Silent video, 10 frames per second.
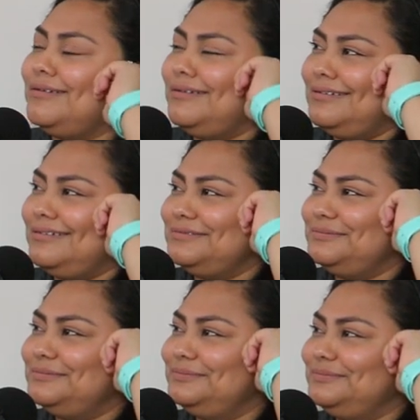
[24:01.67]

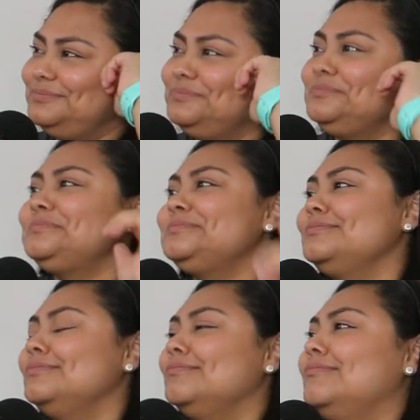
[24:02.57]

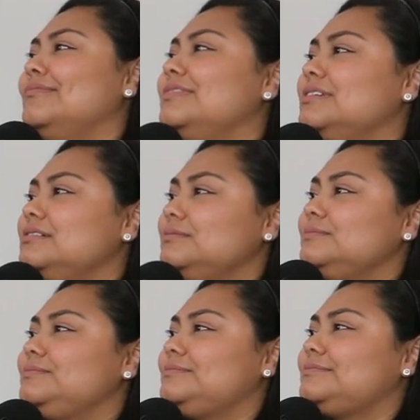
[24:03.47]

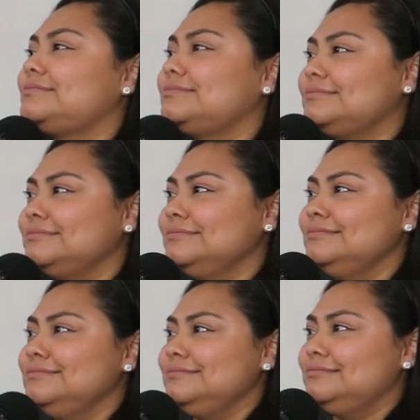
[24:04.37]

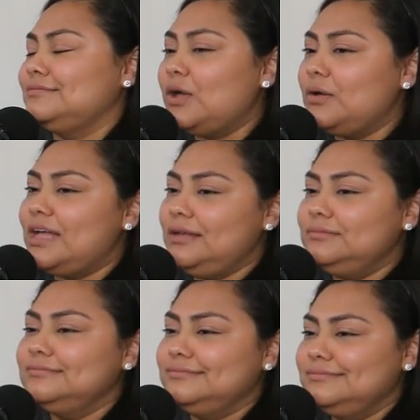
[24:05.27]

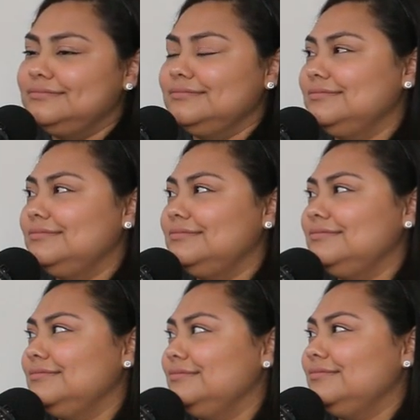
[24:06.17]

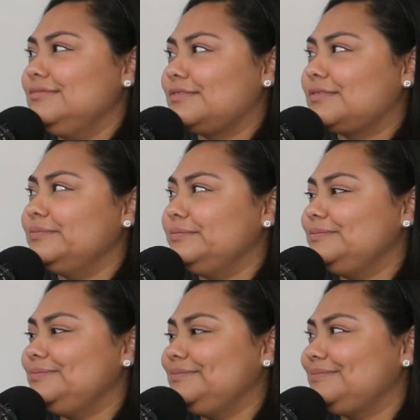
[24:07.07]

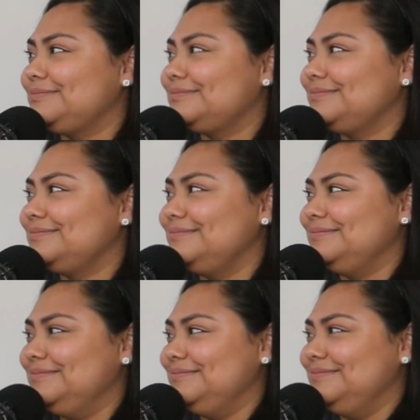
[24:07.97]

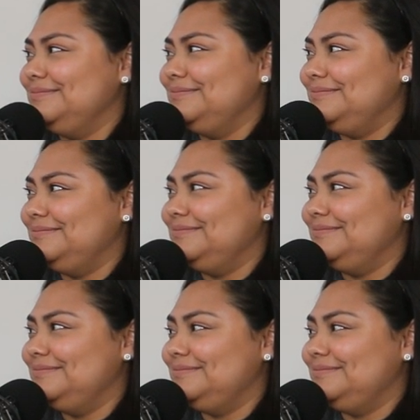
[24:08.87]
This person isn't speaking.